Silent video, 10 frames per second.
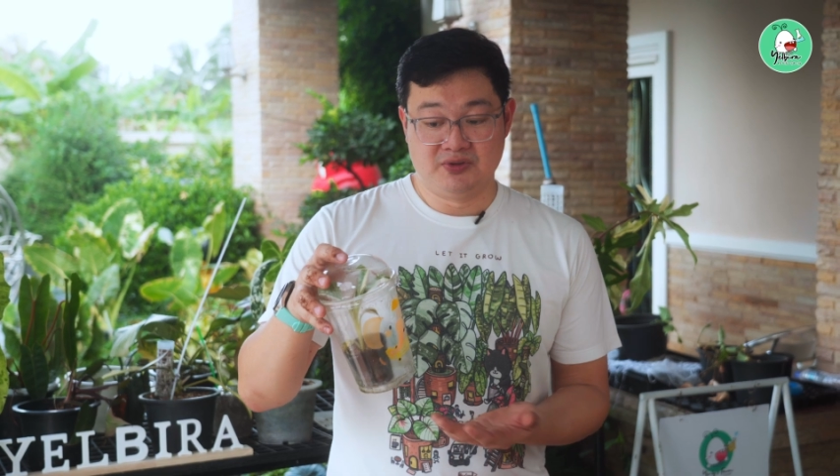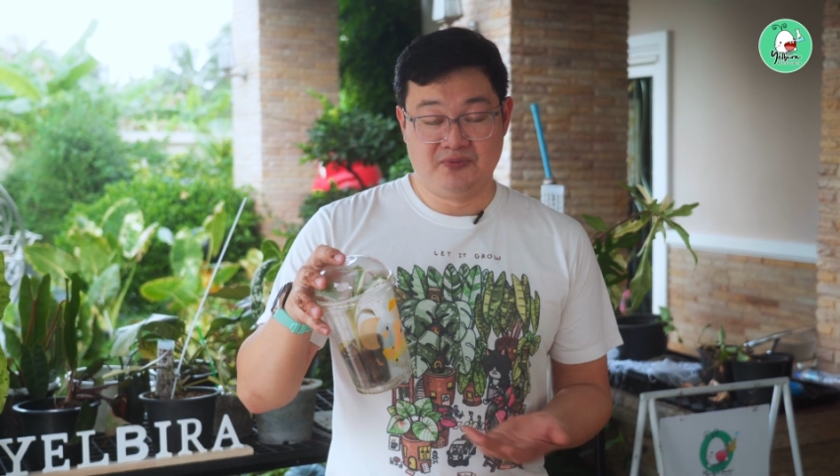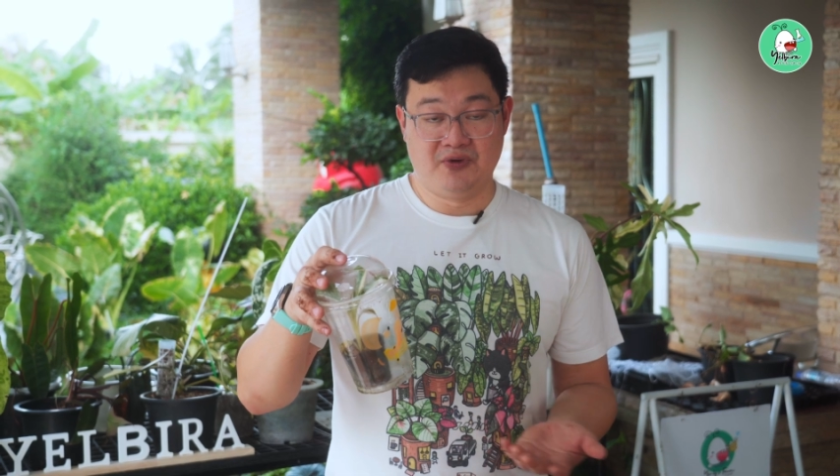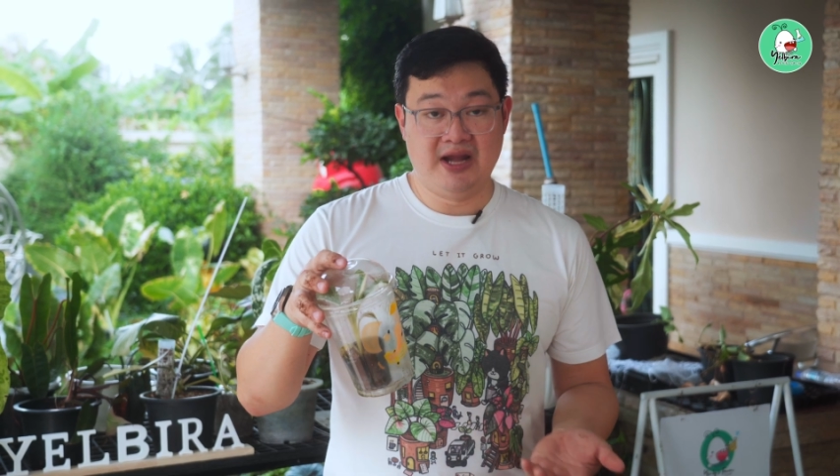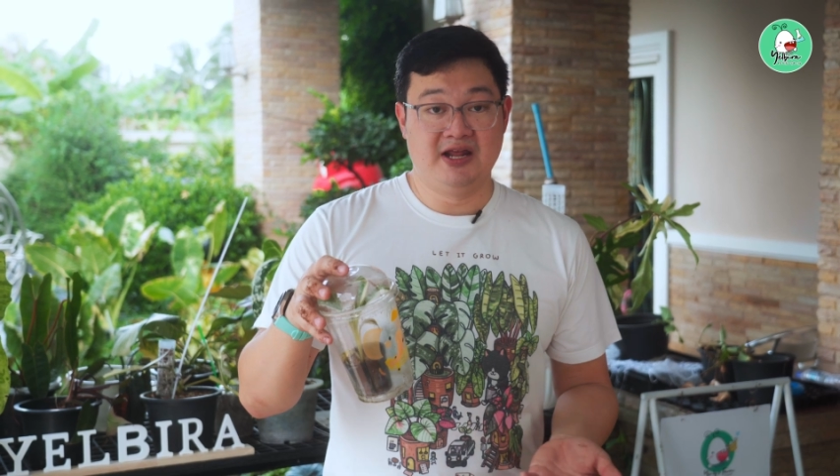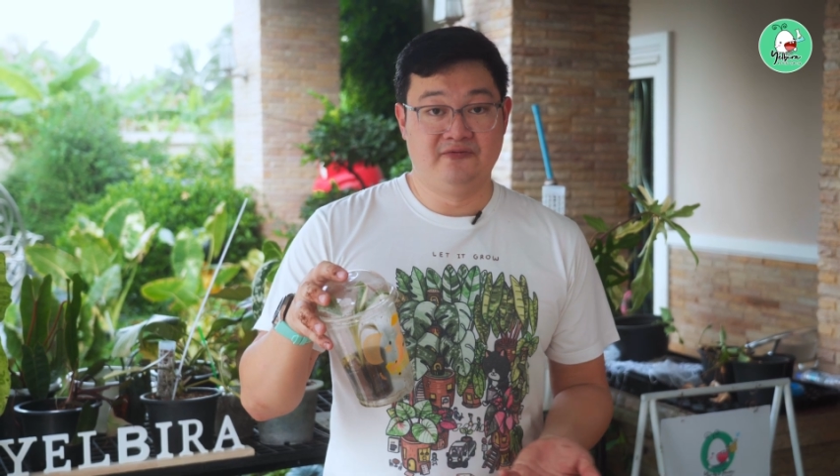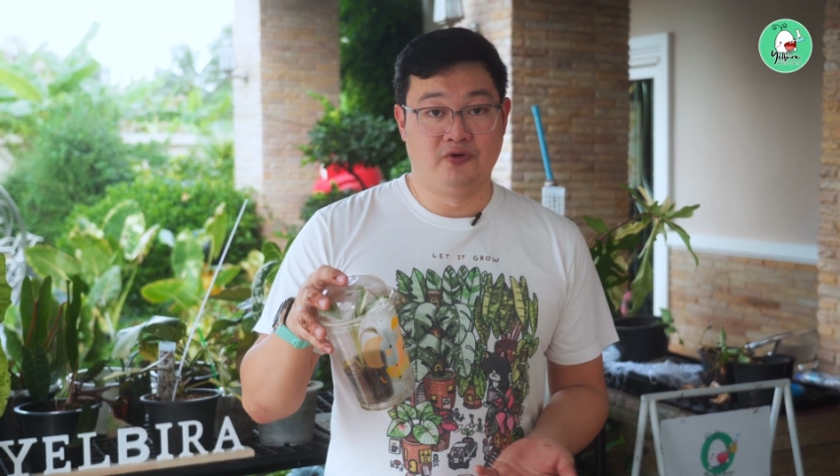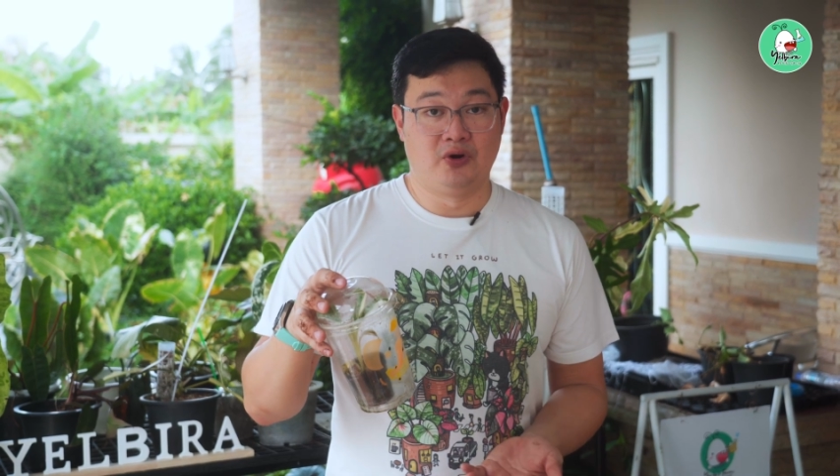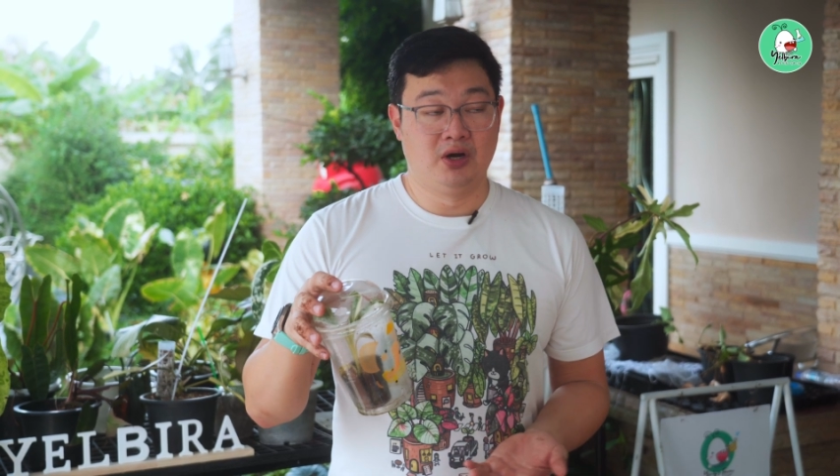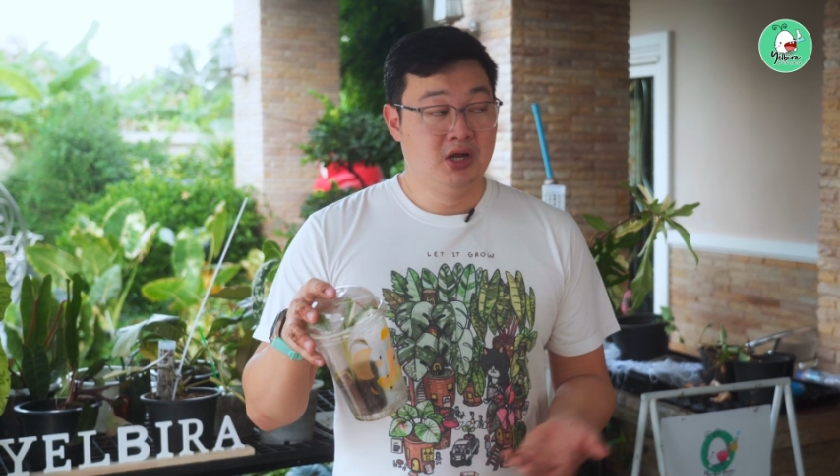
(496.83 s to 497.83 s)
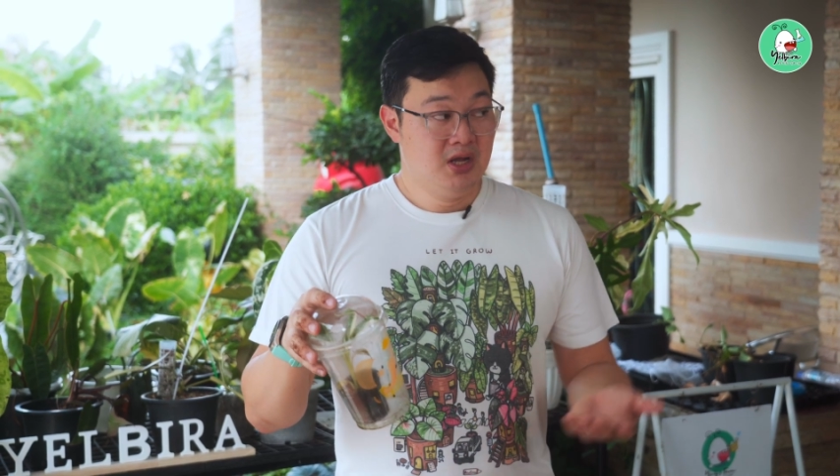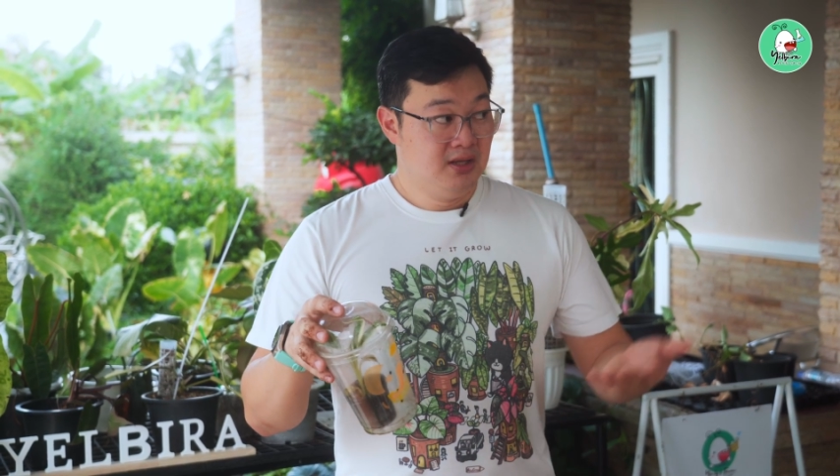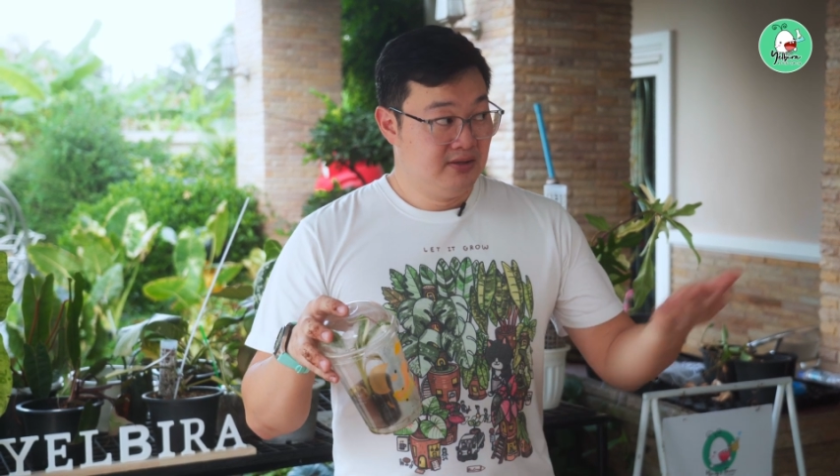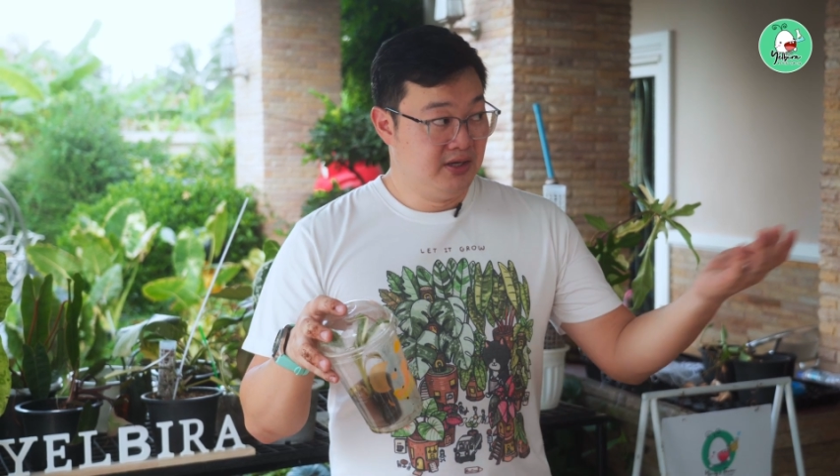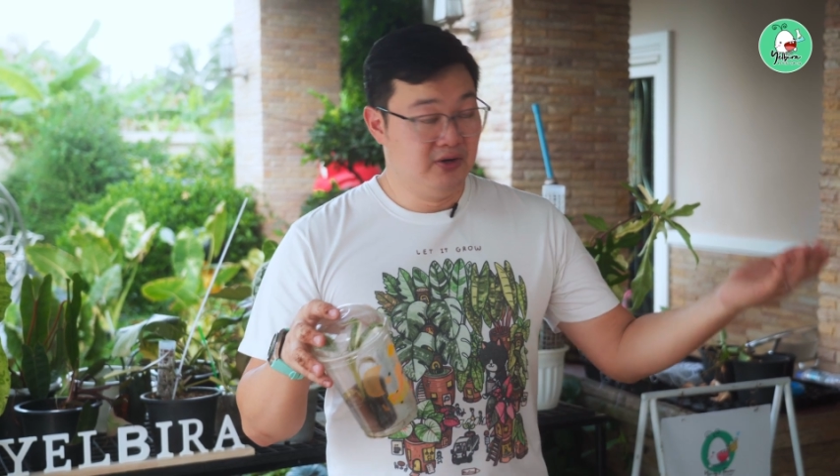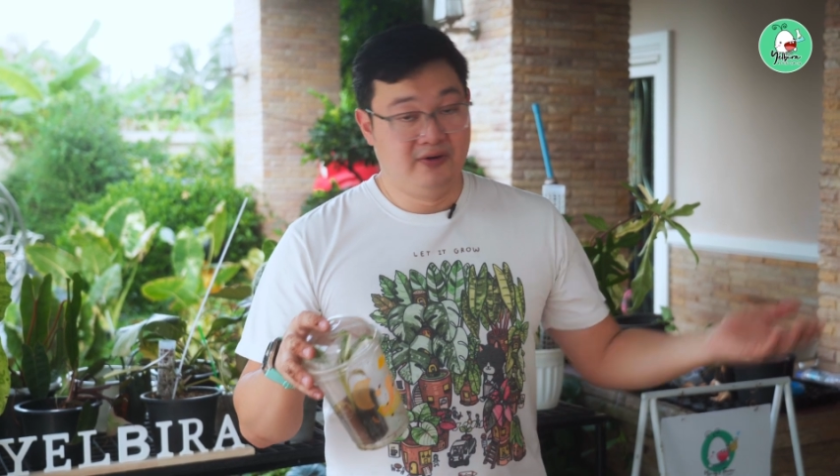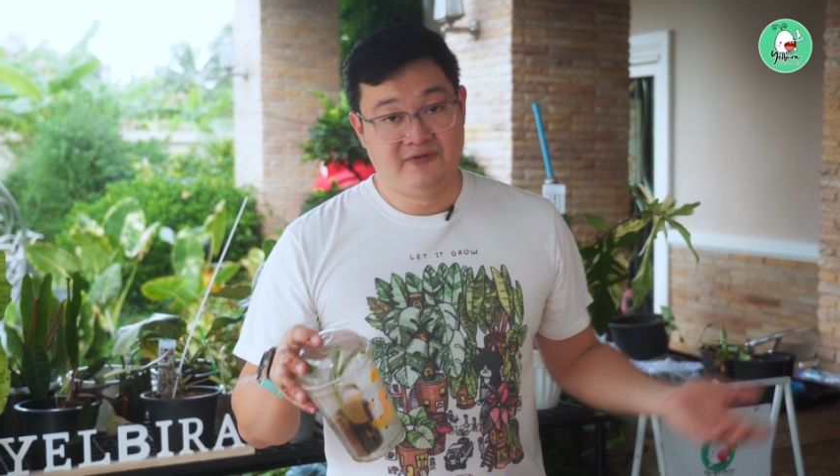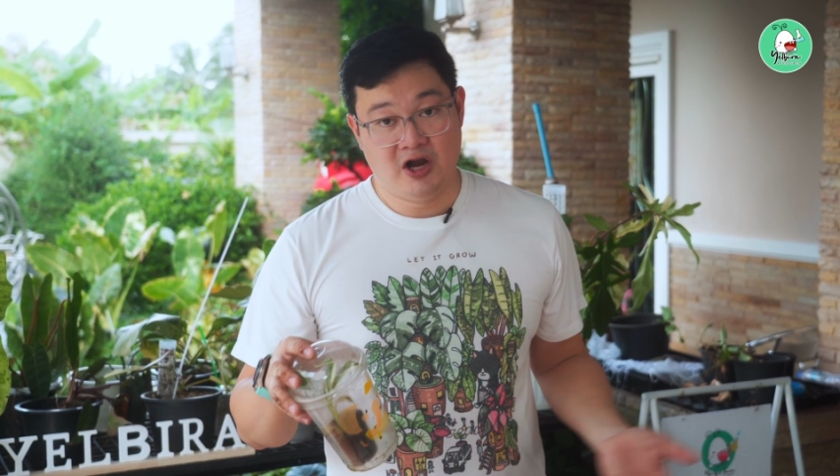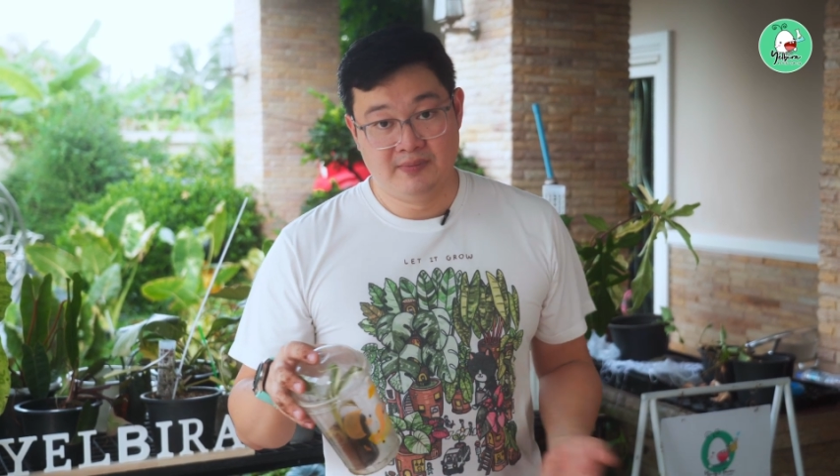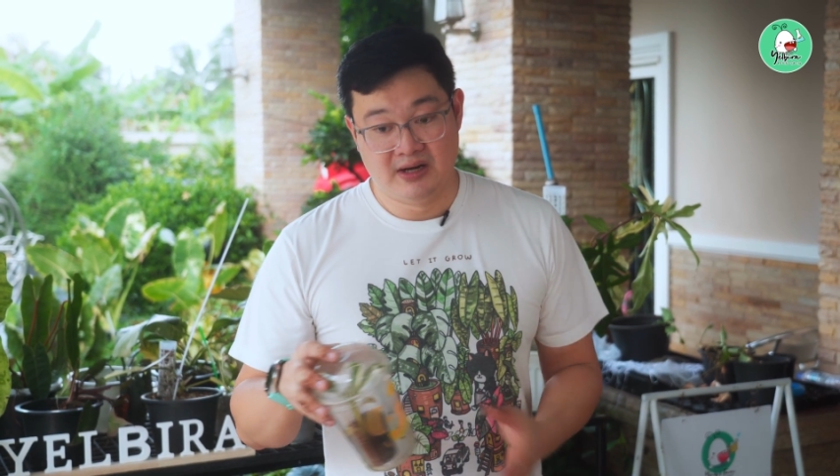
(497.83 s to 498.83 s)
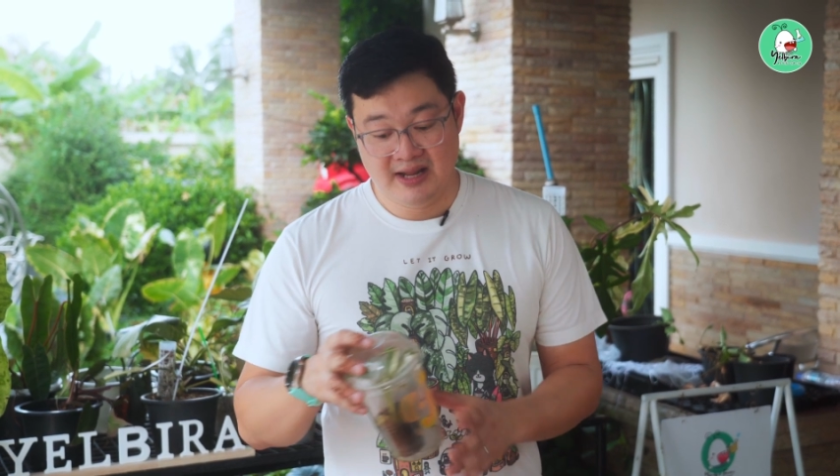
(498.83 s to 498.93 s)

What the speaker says: ready for the new environment.